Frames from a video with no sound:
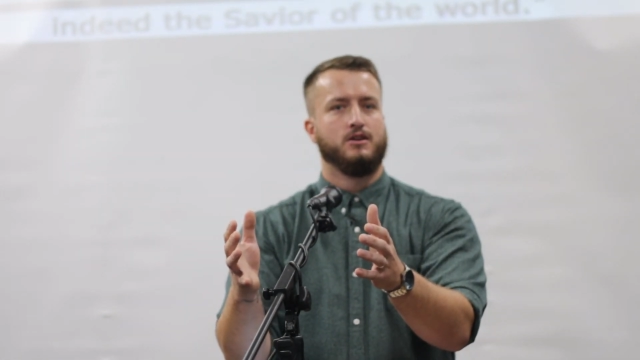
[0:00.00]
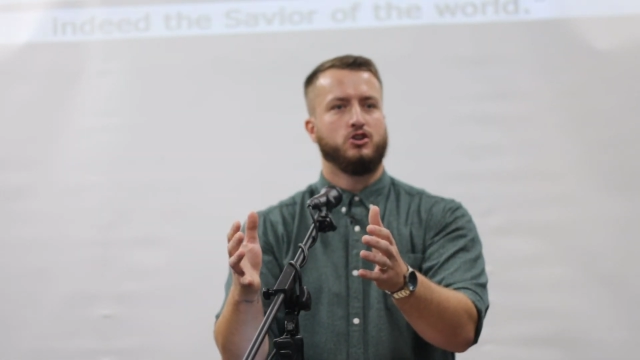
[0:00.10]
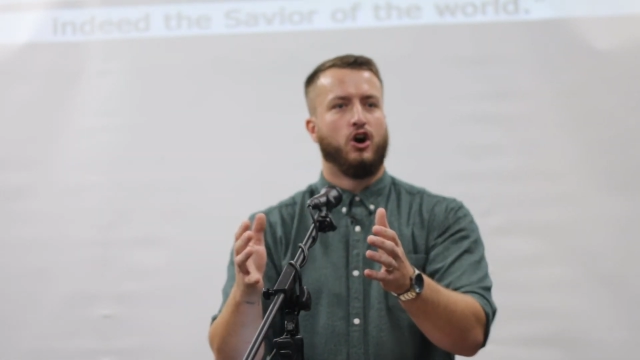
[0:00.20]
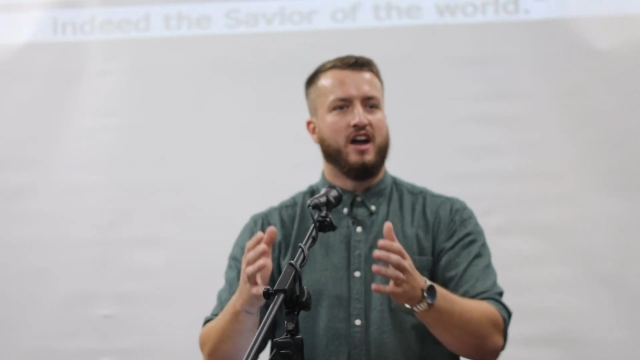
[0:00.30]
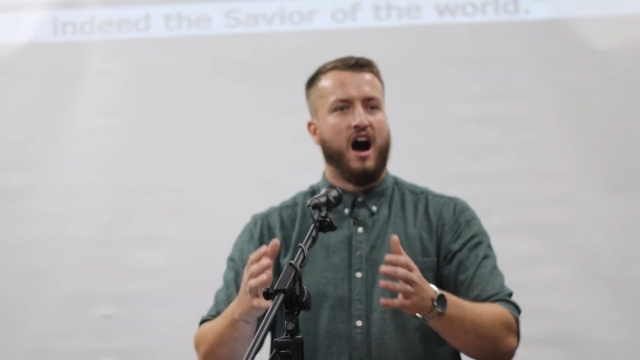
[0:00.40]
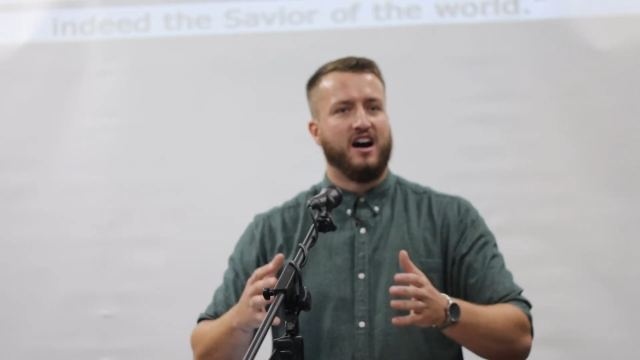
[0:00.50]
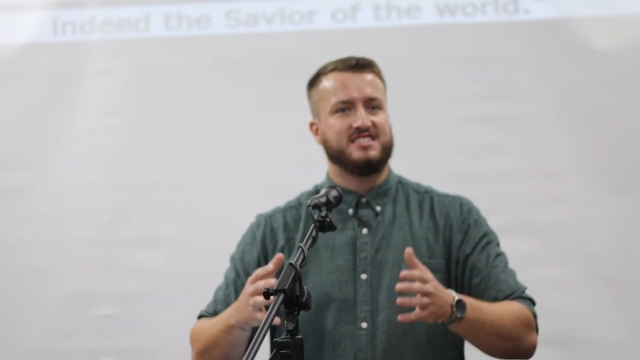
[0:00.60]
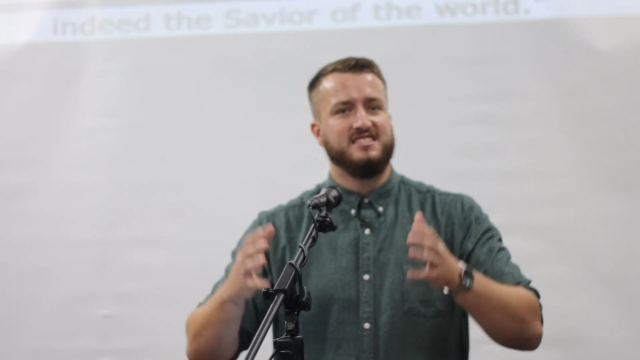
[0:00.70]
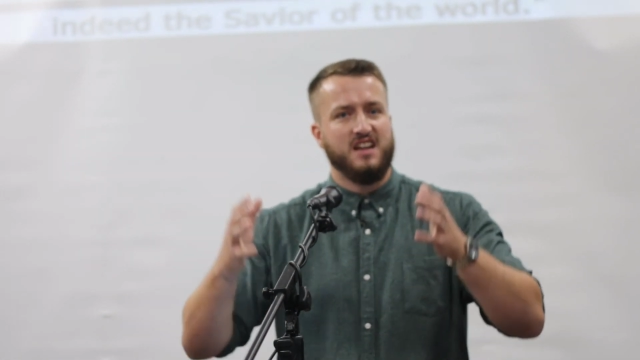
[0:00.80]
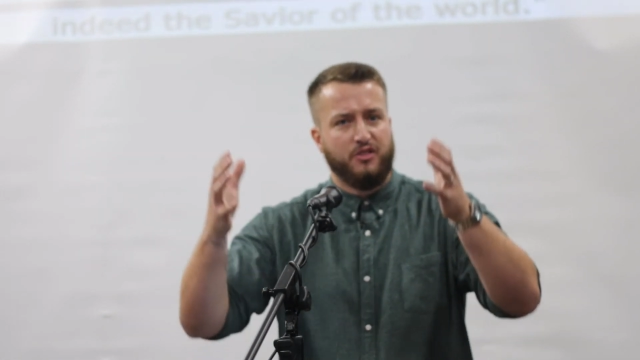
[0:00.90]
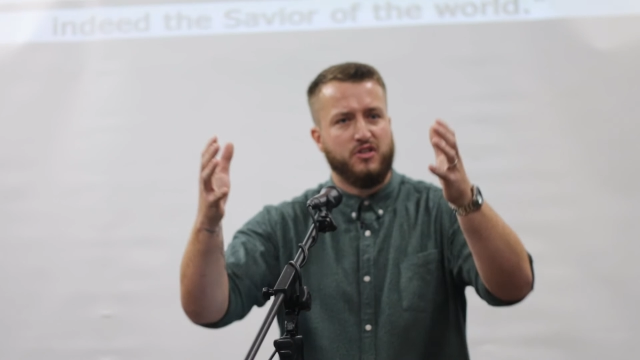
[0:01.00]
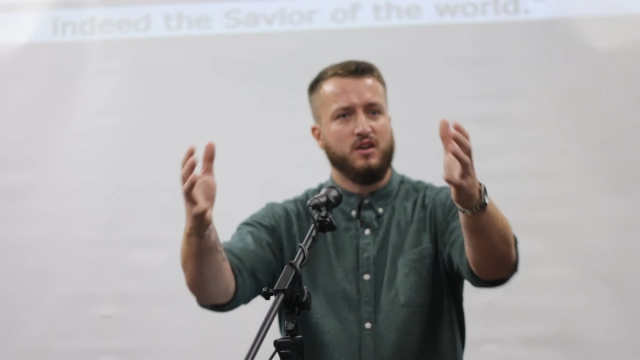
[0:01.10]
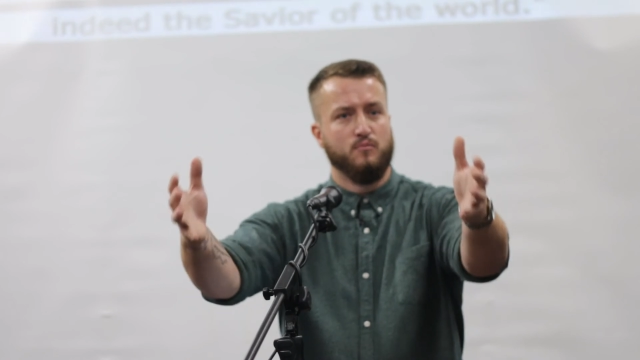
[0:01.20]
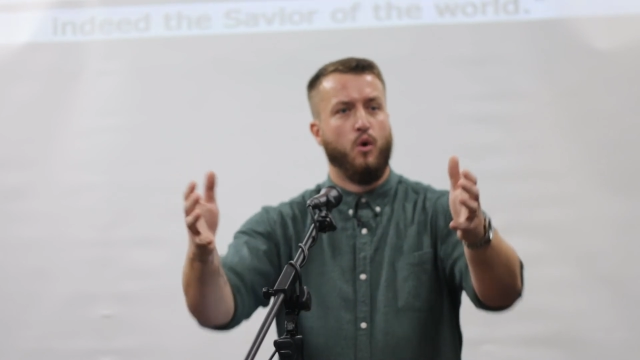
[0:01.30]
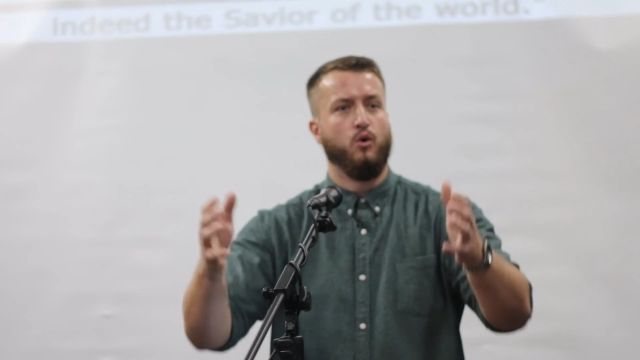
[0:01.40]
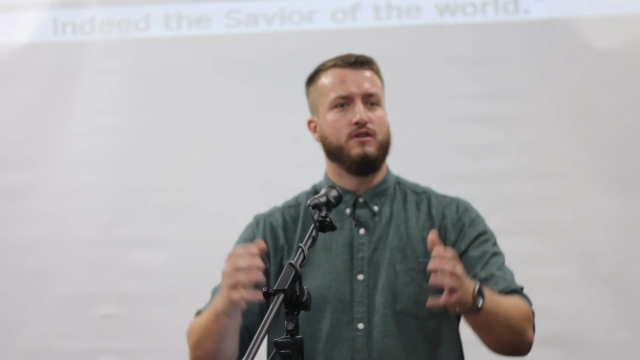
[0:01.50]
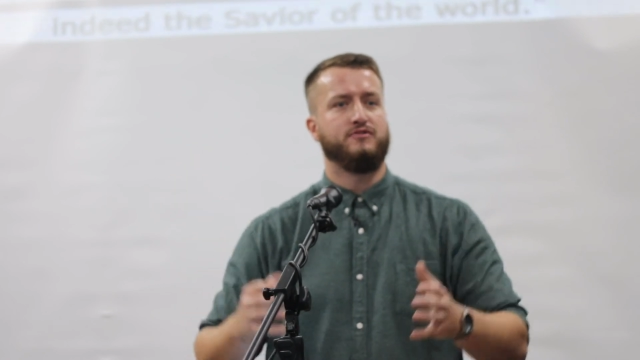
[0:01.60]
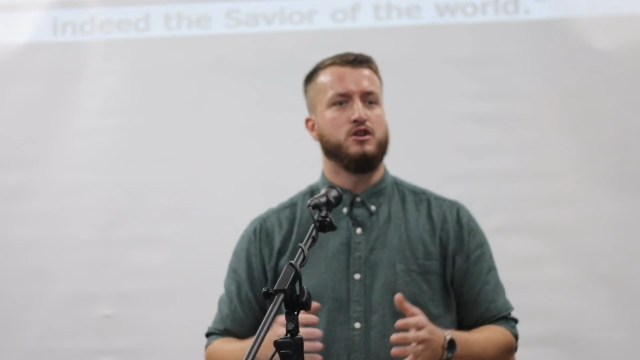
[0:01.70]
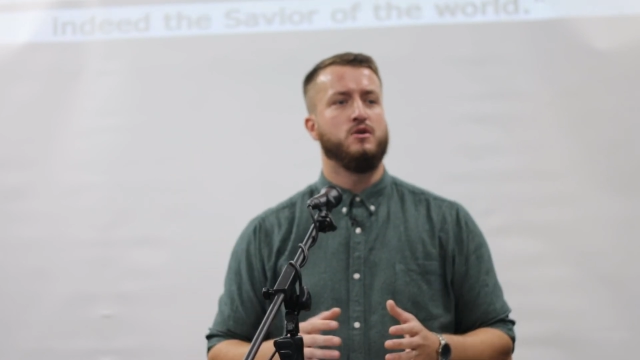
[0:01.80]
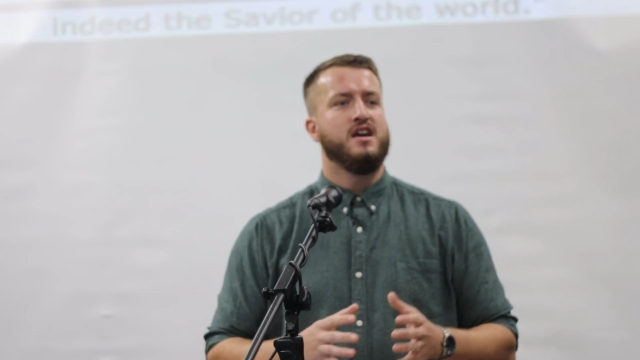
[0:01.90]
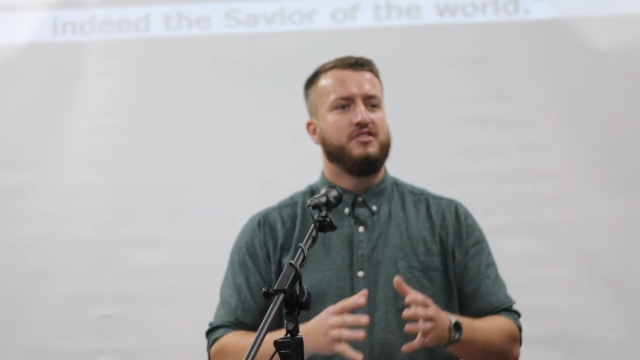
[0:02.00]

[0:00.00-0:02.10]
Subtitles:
God asks nothing more of you